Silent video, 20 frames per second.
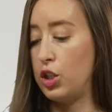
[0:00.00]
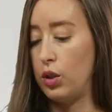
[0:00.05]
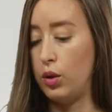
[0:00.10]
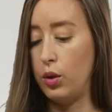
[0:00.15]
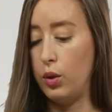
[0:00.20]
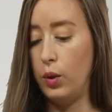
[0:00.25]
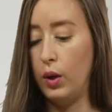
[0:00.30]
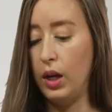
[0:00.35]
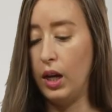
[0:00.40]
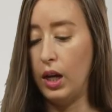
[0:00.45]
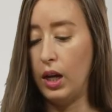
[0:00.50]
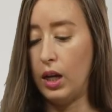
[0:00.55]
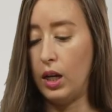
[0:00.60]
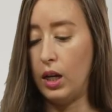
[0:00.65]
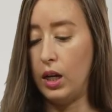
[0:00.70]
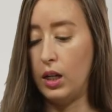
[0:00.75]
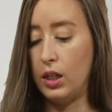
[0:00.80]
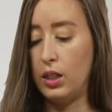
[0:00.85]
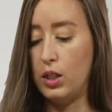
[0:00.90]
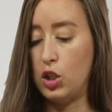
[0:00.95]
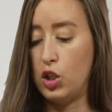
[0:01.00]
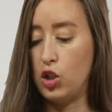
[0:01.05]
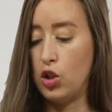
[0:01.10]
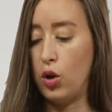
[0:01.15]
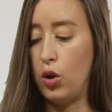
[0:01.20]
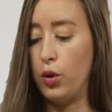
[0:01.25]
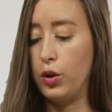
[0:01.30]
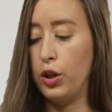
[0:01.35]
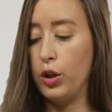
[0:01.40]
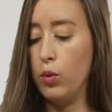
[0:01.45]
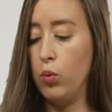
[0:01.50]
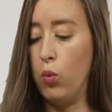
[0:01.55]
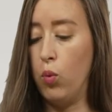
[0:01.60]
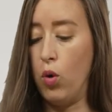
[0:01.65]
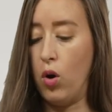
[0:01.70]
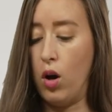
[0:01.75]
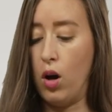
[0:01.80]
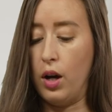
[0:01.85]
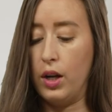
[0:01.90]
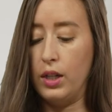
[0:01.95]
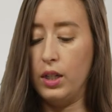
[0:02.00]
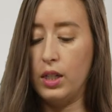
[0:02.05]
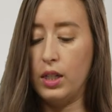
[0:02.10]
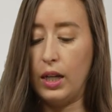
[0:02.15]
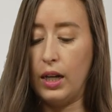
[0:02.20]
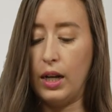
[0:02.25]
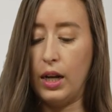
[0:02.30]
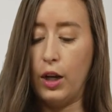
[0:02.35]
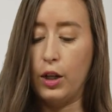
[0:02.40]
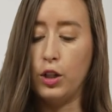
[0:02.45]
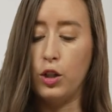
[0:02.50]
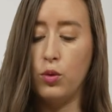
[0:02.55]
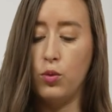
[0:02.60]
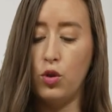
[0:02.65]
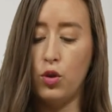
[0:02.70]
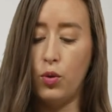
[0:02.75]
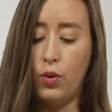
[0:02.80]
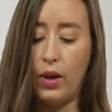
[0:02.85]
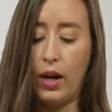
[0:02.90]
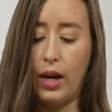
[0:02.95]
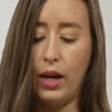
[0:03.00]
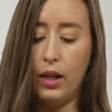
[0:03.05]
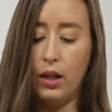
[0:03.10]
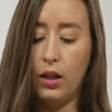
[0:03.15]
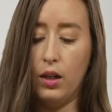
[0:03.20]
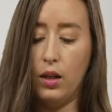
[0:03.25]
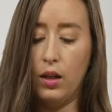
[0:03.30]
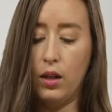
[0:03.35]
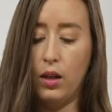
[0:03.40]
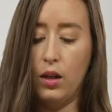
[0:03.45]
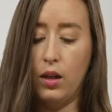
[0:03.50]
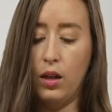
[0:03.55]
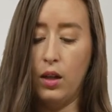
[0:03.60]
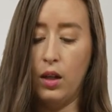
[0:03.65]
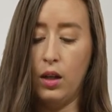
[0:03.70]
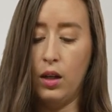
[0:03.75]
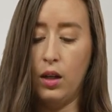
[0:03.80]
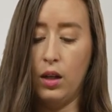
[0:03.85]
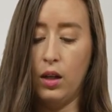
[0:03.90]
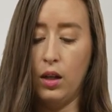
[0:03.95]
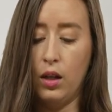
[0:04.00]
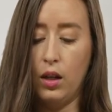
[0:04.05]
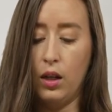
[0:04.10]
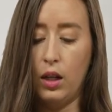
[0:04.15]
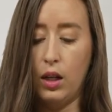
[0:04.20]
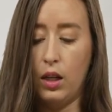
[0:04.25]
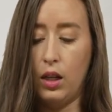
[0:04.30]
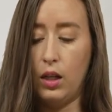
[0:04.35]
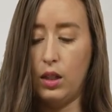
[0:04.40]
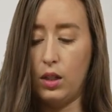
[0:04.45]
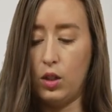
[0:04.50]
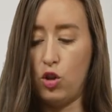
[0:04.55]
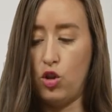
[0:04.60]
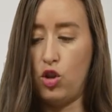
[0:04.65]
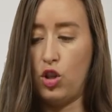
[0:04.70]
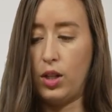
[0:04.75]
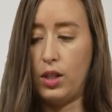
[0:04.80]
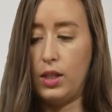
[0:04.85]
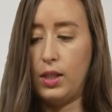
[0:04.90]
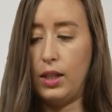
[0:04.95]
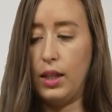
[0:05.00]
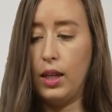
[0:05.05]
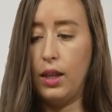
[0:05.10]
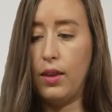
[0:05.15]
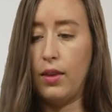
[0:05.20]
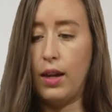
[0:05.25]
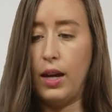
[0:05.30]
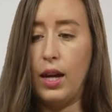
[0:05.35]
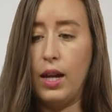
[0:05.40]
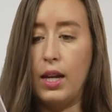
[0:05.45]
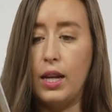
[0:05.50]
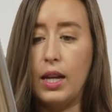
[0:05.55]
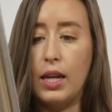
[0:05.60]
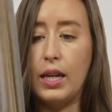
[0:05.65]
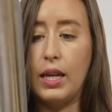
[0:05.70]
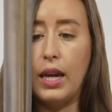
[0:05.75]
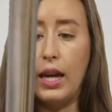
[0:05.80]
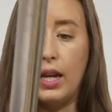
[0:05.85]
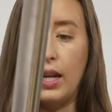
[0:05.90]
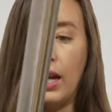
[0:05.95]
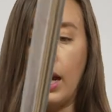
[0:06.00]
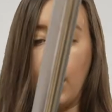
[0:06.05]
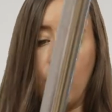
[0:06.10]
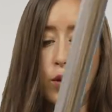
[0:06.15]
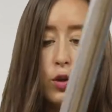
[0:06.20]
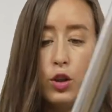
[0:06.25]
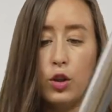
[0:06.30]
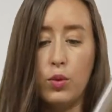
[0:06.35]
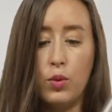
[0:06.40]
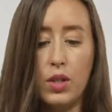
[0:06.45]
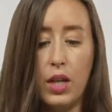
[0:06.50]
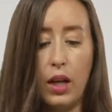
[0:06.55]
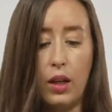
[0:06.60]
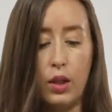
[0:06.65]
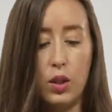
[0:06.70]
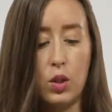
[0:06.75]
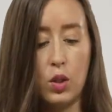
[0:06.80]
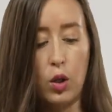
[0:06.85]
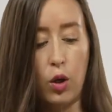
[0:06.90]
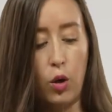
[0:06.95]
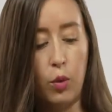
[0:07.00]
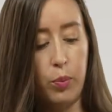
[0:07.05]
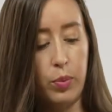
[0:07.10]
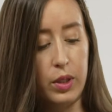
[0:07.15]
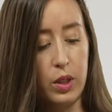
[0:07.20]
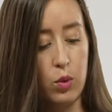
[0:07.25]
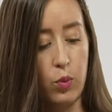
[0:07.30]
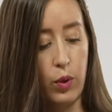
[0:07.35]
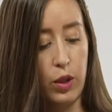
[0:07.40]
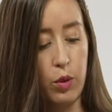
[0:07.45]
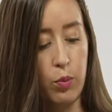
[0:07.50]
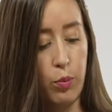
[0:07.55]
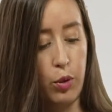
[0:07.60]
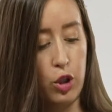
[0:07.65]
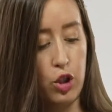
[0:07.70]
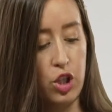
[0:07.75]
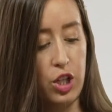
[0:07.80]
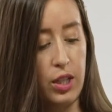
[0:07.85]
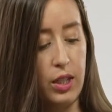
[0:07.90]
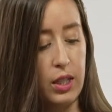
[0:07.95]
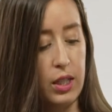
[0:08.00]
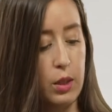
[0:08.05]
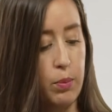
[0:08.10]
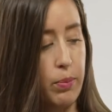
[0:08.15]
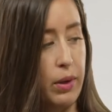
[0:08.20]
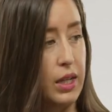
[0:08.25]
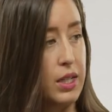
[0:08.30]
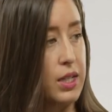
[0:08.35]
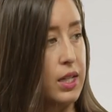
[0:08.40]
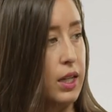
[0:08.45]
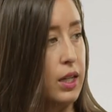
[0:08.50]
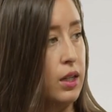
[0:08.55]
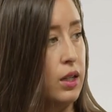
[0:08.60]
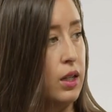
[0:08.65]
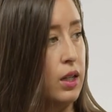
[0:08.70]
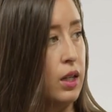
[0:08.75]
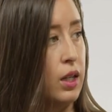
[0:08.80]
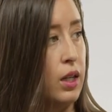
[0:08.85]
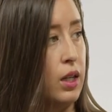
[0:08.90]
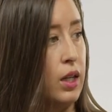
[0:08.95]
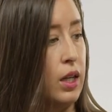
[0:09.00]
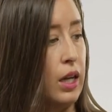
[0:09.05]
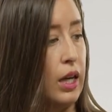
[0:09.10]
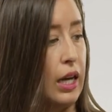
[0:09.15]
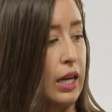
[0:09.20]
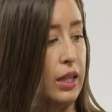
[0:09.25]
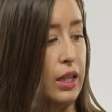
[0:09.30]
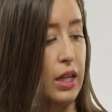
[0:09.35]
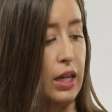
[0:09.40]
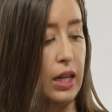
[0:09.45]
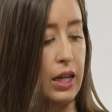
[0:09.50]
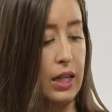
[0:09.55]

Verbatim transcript: to install your wand, and how you do that, just like that. And again, how you telescope is with pushing this button and then